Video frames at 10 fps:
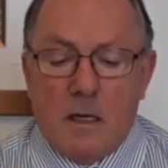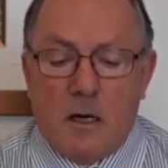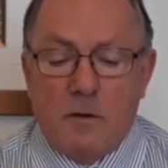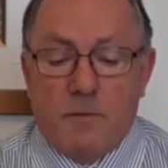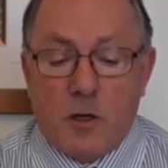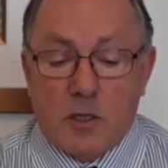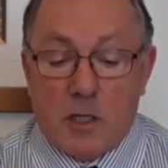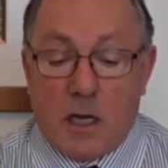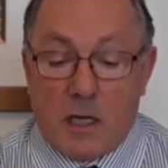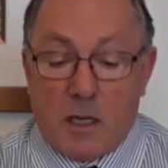
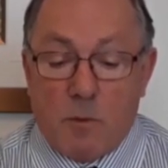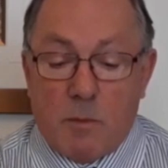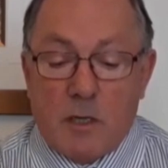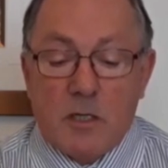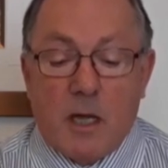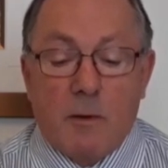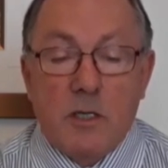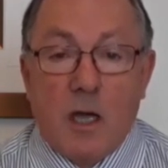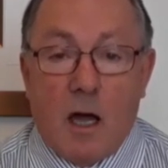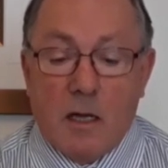Unfortunately, we missed
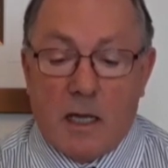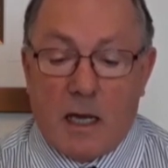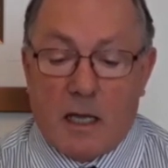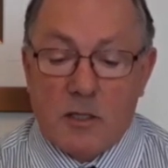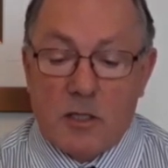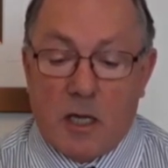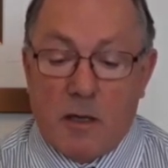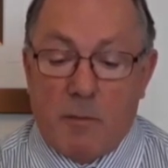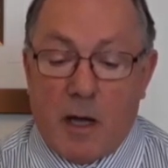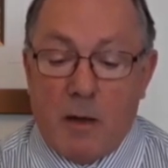our target last
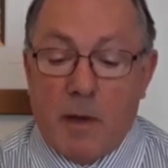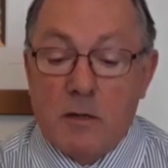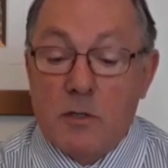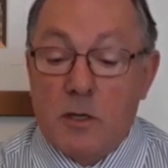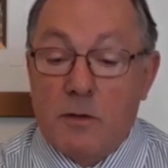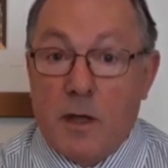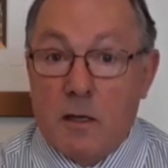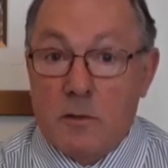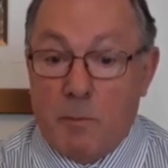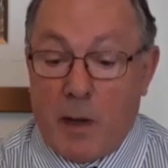year by about
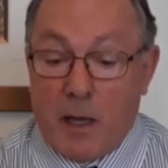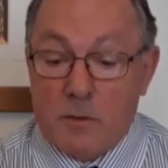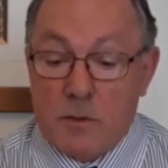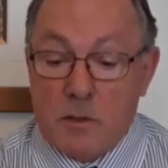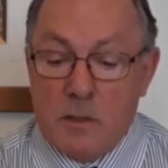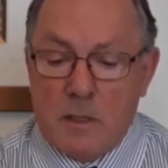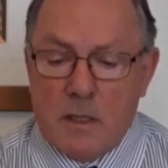£2,000,